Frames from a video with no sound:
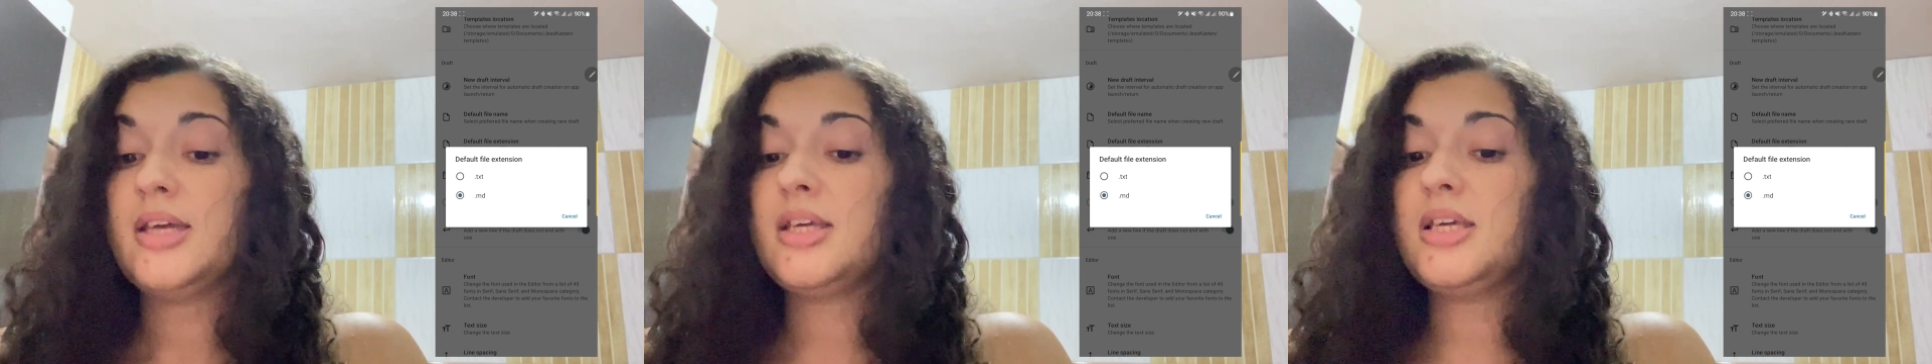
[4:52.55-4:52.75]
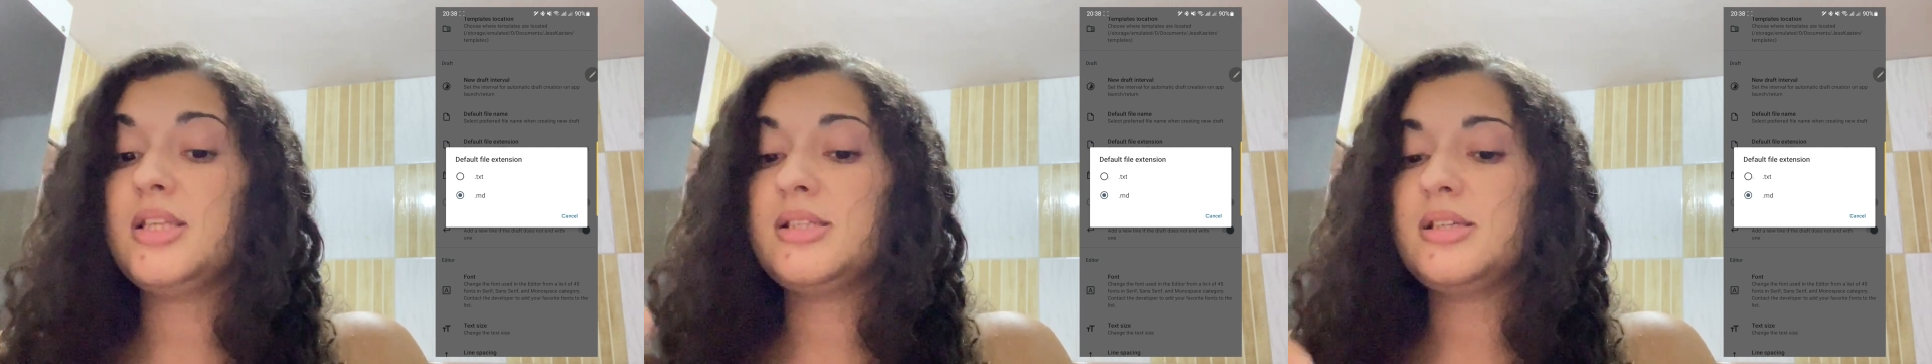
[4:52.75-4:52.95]

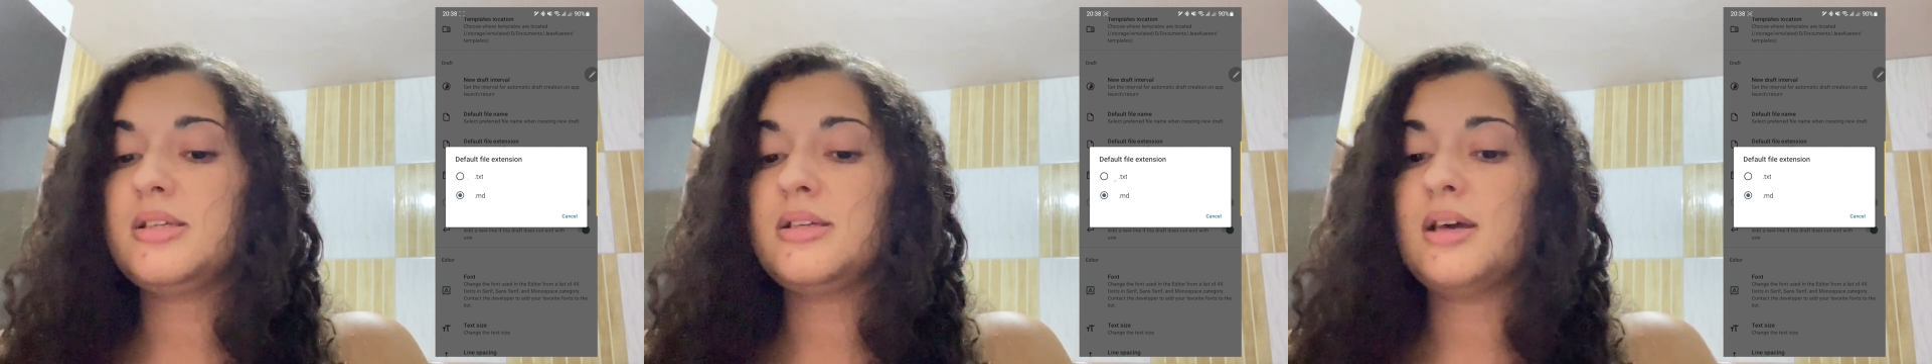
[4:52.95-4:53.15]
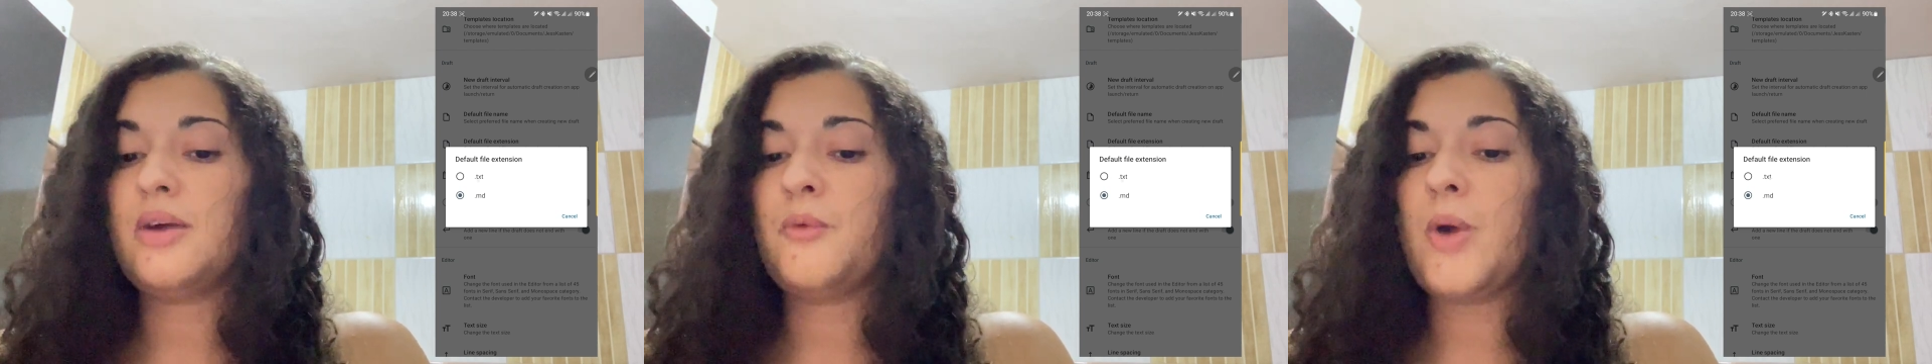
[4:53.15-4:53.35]

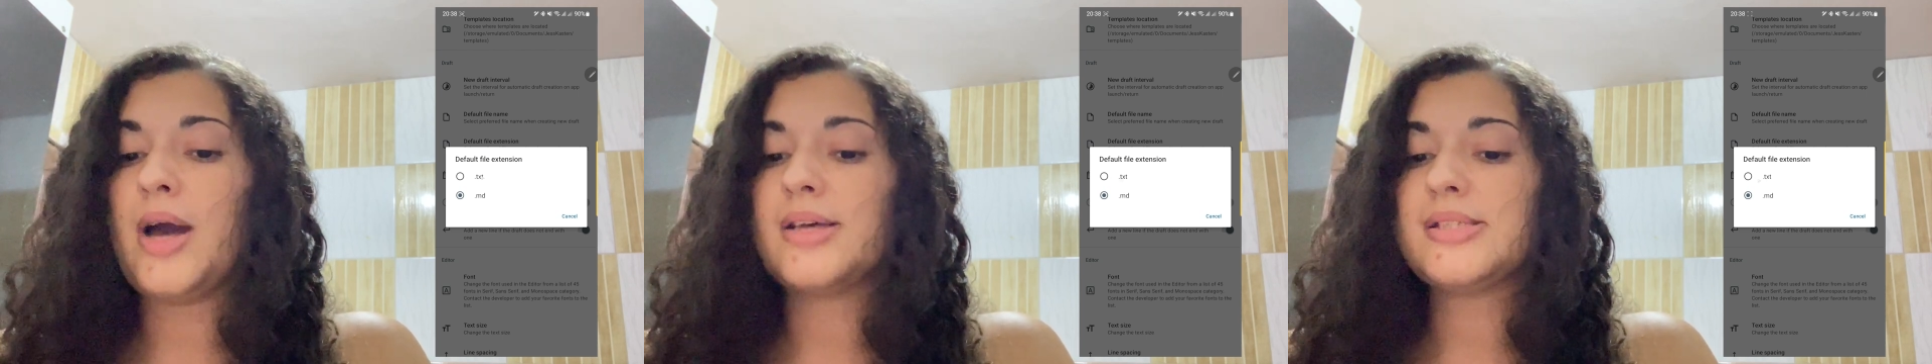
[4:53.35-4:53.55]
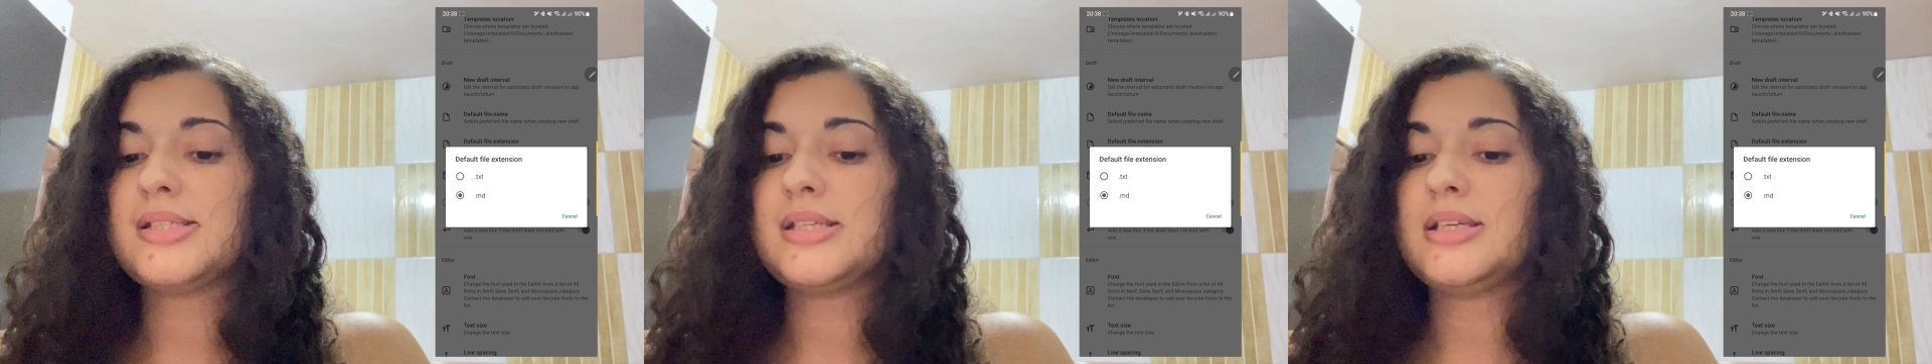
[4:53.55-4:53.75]
it
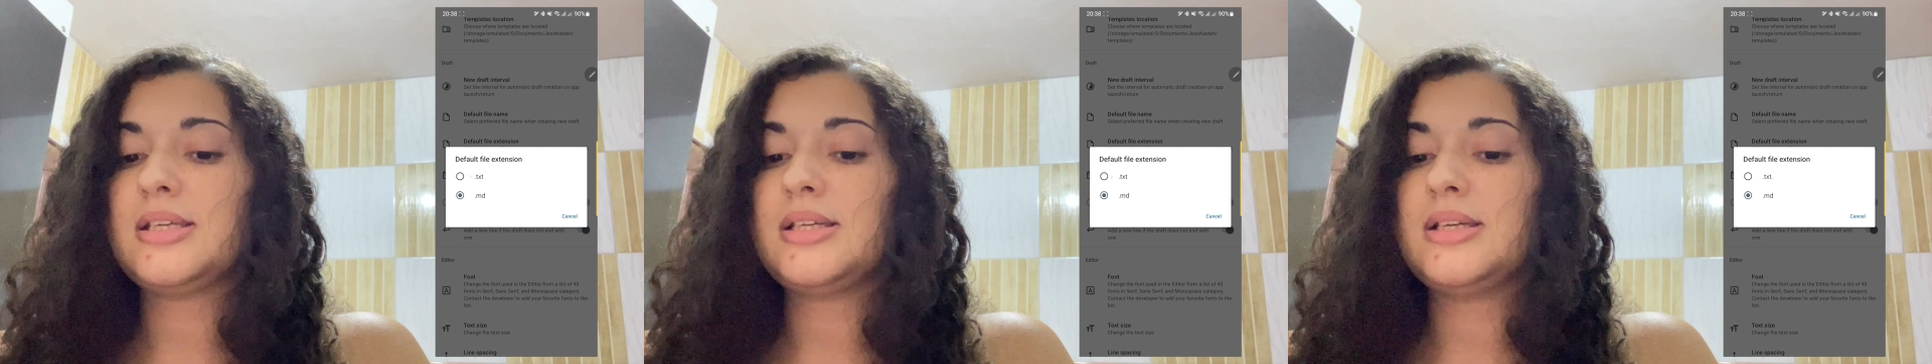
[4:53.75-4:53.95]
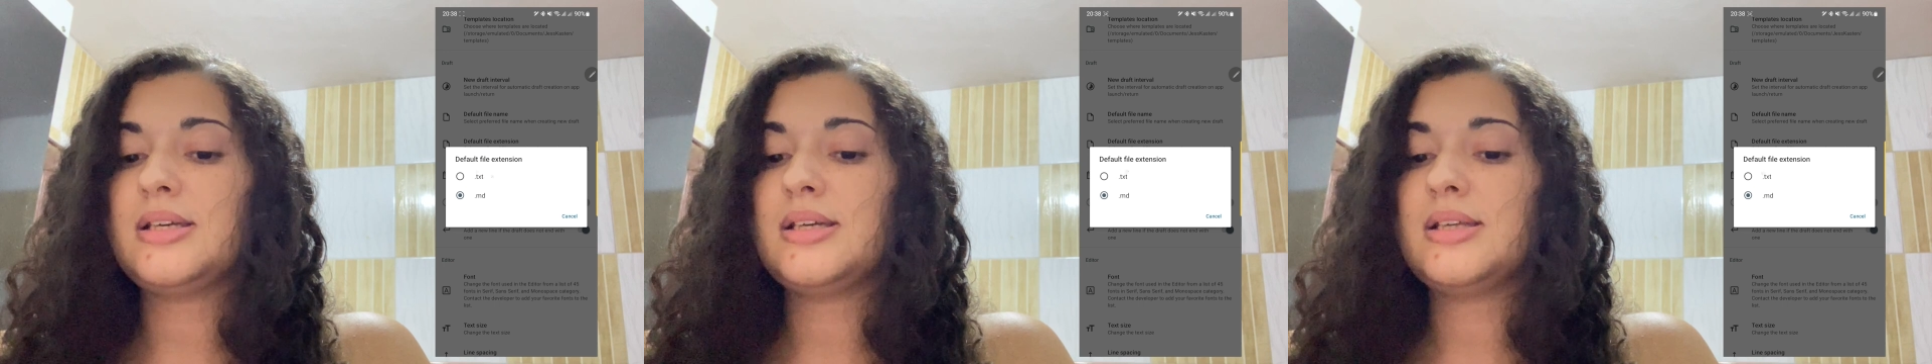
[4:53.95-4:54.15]
was
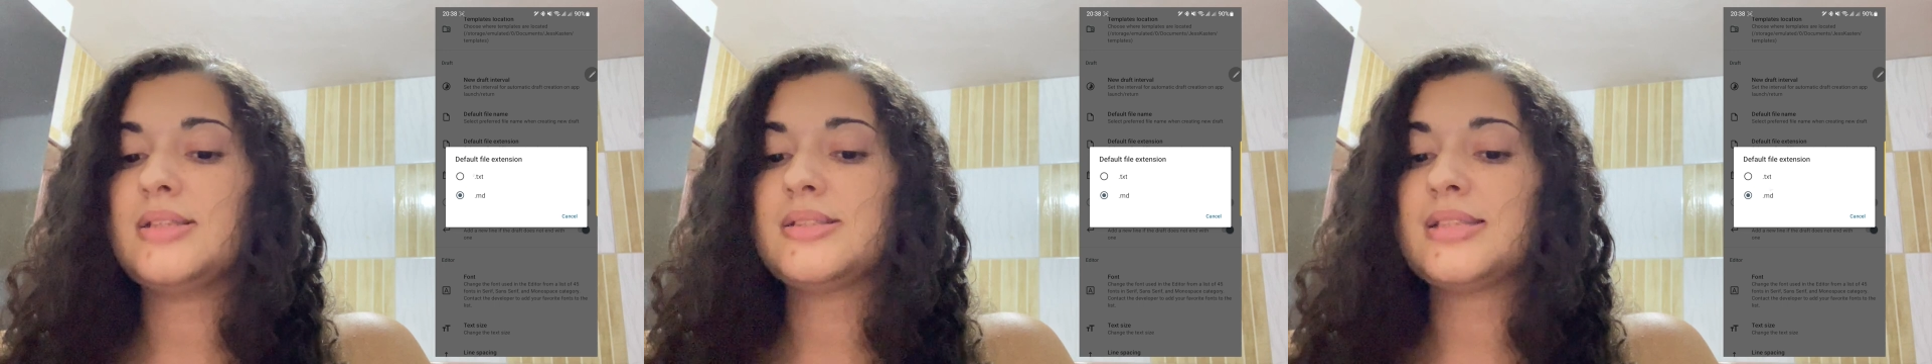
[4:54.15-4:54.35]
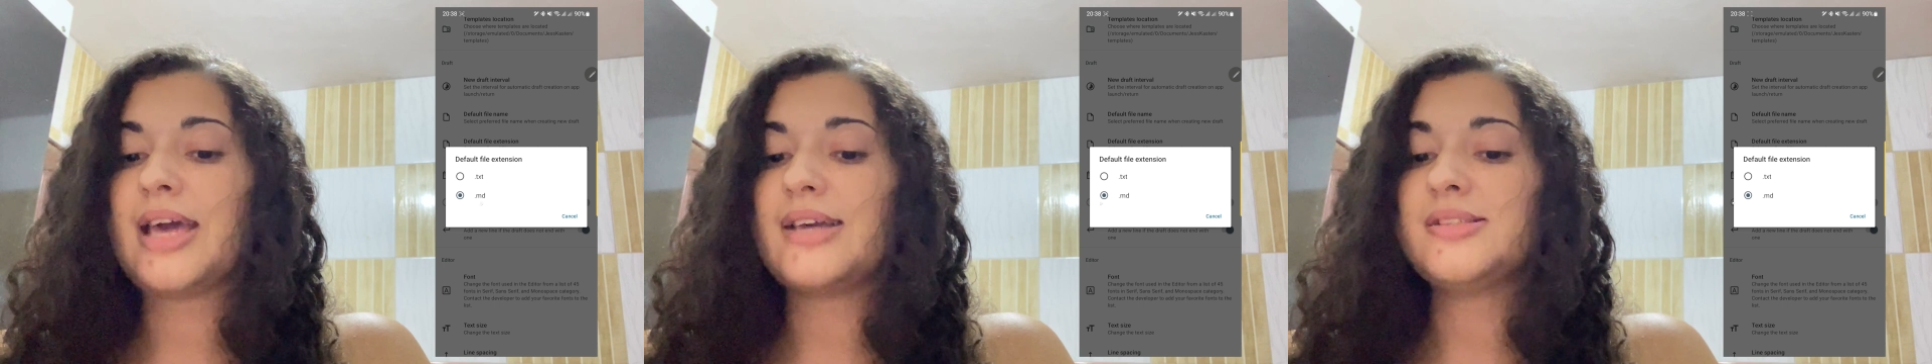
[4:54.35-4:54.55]

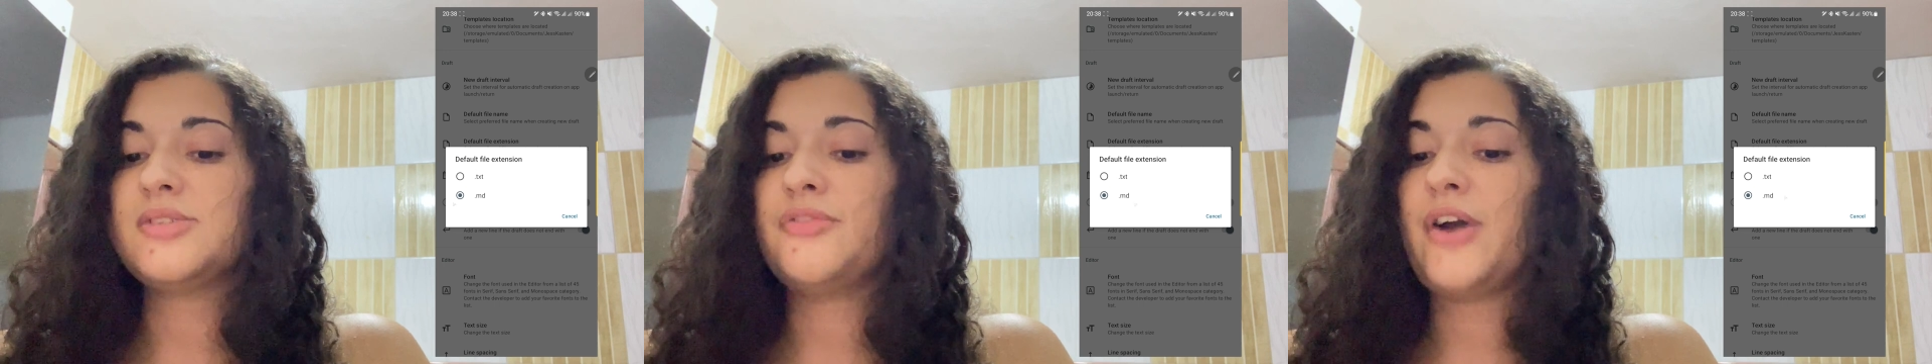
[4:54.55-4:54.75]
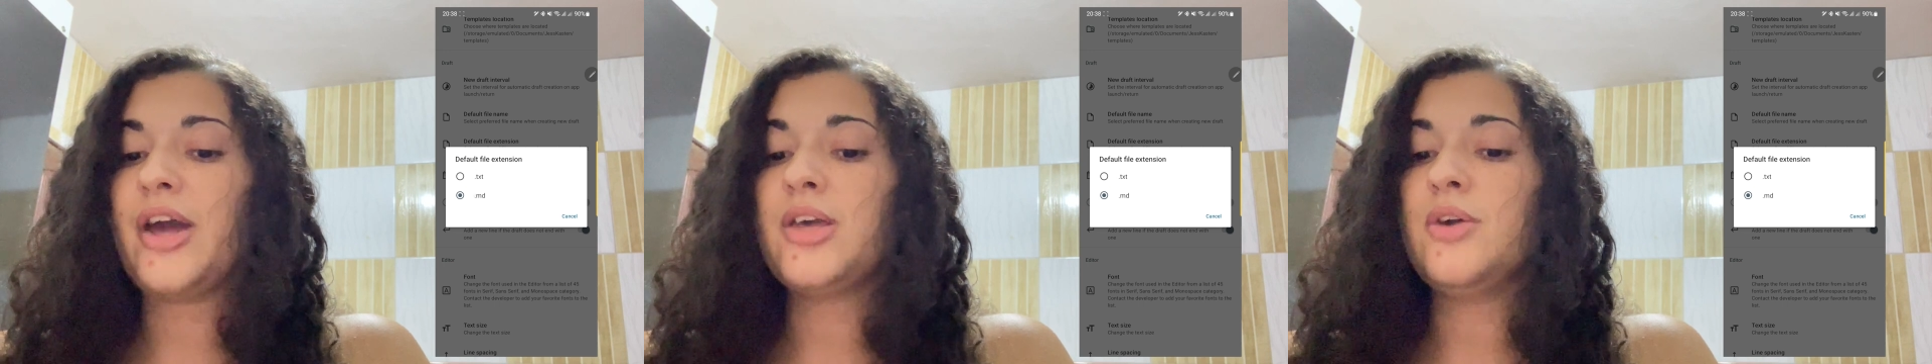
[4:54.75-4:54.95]
in text
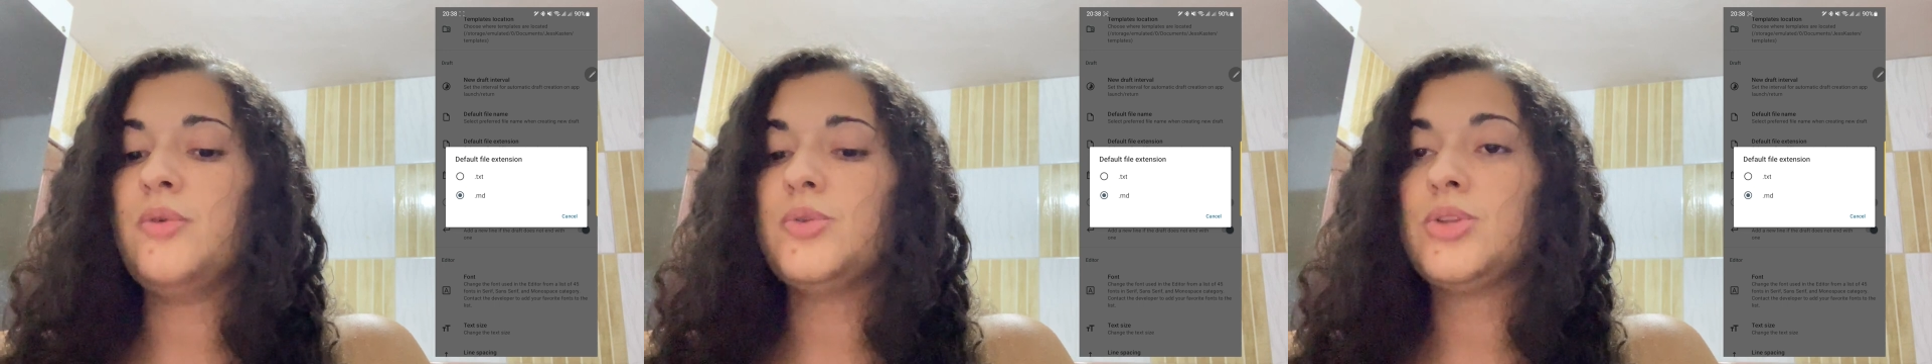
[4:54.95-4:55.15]
file,